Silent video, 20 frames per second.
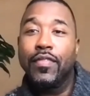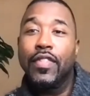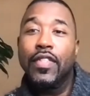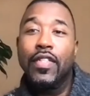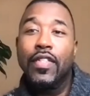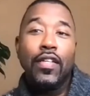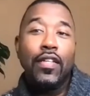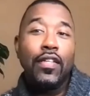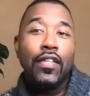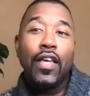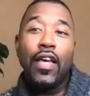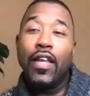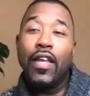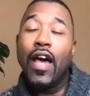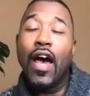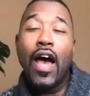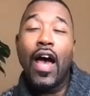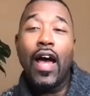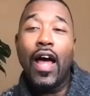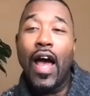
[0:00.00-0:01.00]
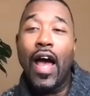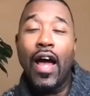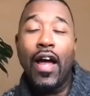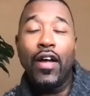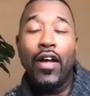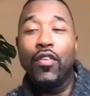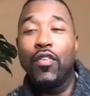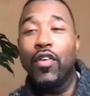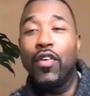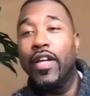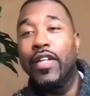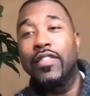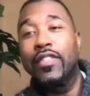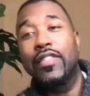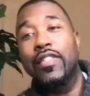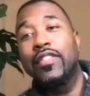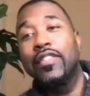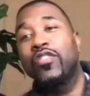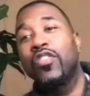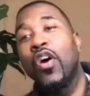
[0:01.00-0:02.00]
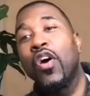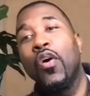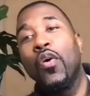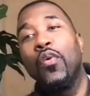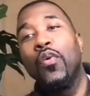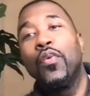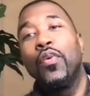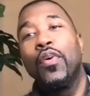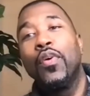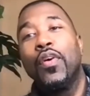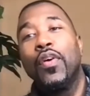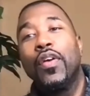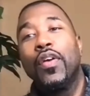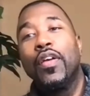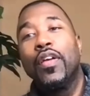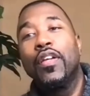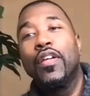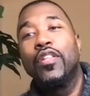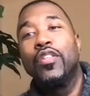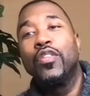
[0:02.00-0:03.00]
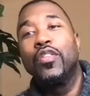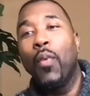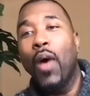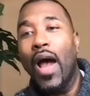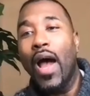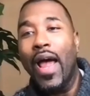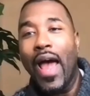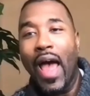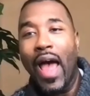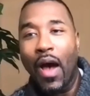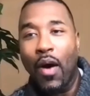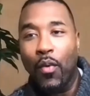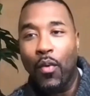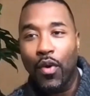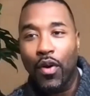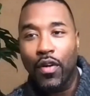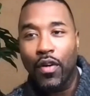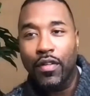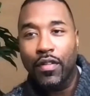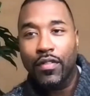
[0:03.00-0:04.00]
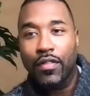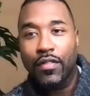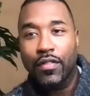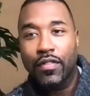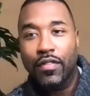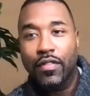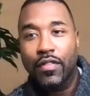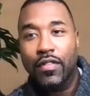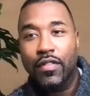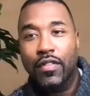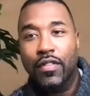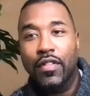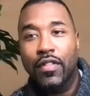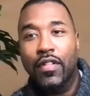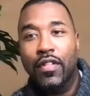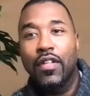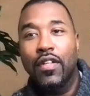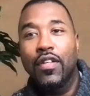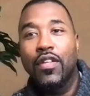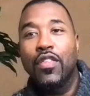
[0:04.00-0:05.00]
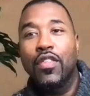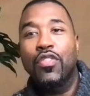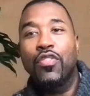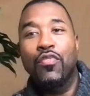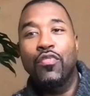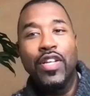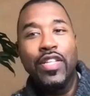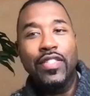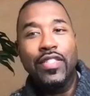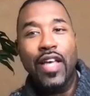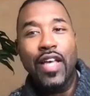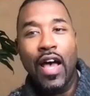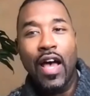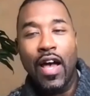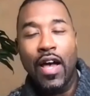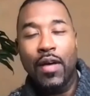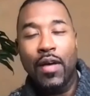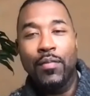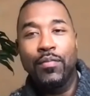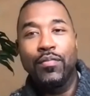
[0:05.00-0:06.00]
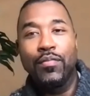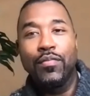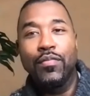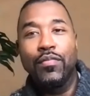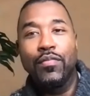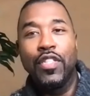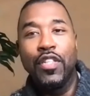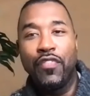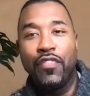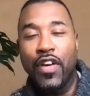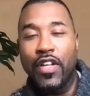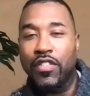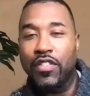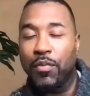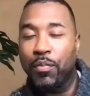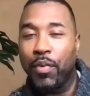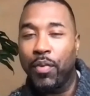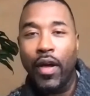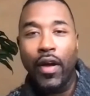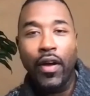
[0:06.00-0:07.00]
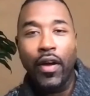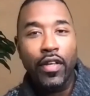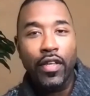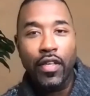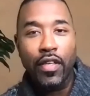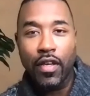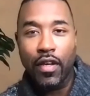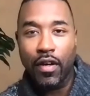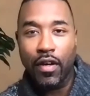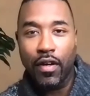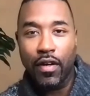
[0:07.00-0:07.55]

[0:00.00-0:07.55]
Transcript: Yeah, no, I agree. So Dwight Howard, 3-time Defensive Player of the Year,